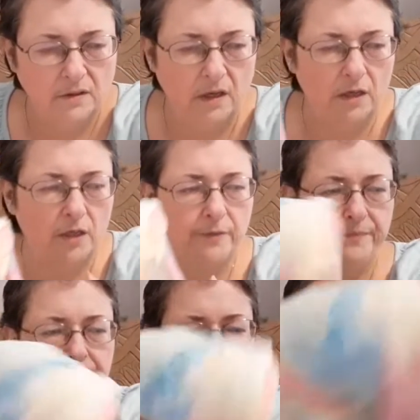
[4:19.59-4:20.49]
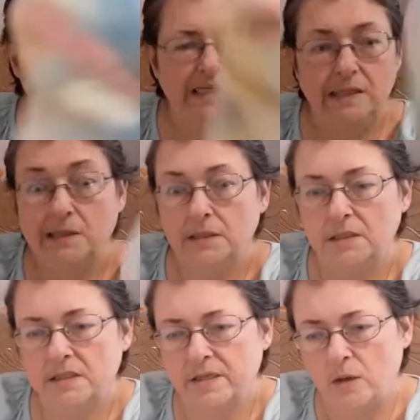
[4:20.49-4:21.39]
Um,
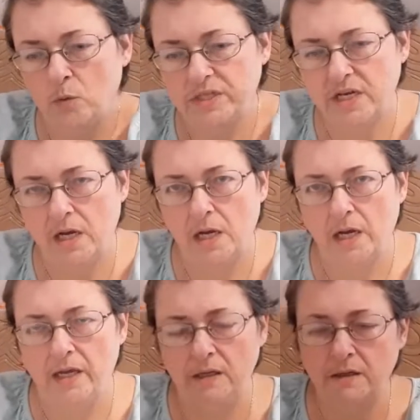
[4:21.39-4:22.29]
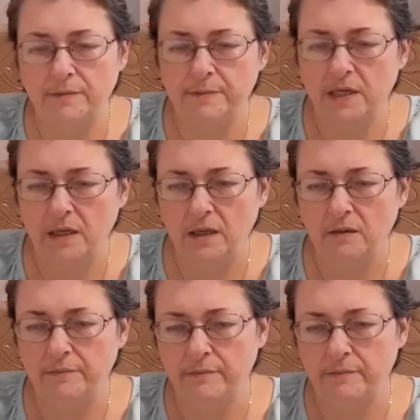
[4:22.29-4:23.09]
I want to hide my